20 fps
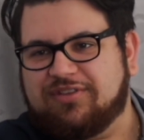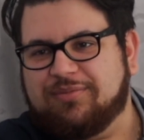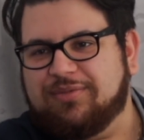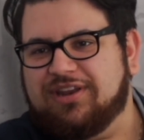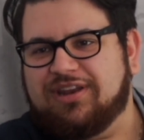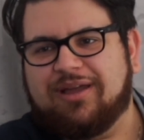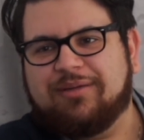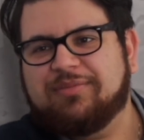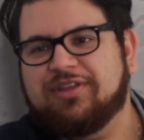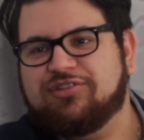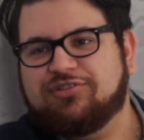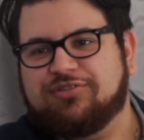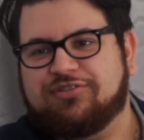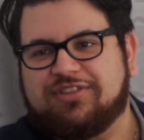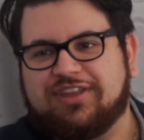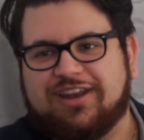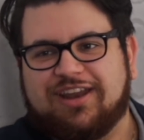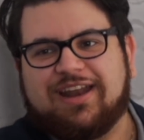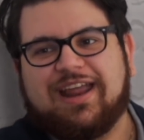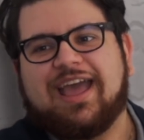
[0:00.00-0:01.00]
I mean, I'm
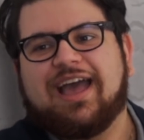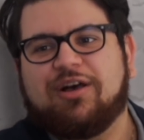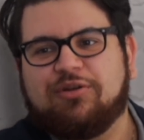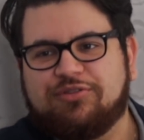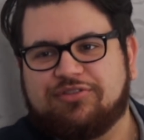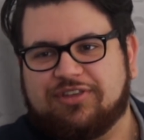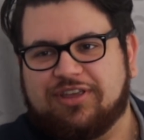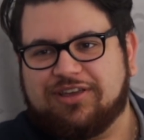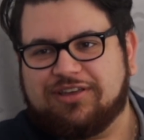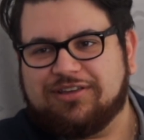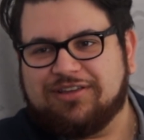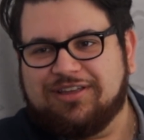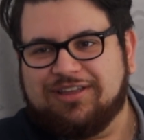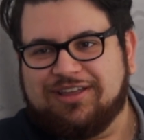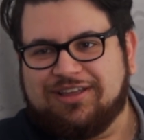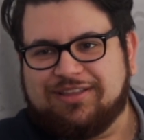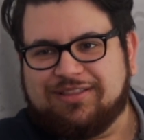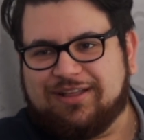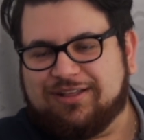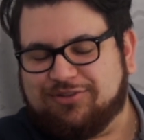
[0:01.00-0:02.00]
interested in housing. Mm-hmm.
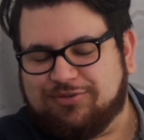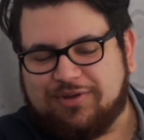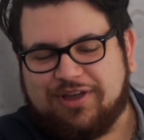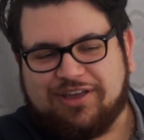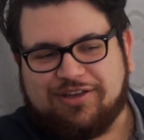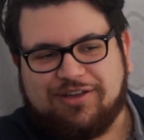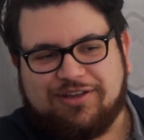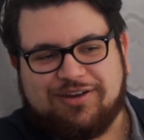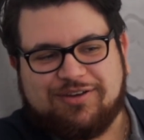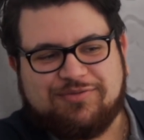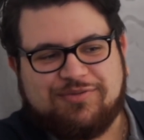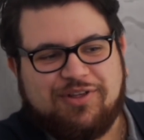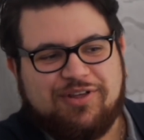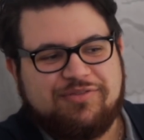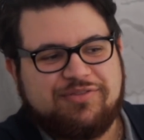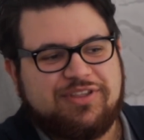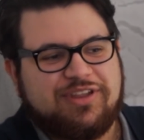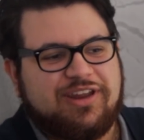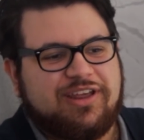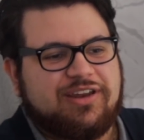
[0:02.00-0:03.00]
That's why I got
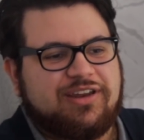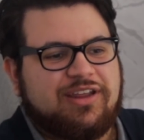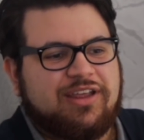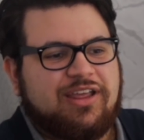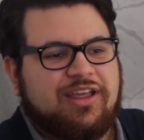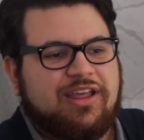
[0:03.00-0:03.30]
involved in it.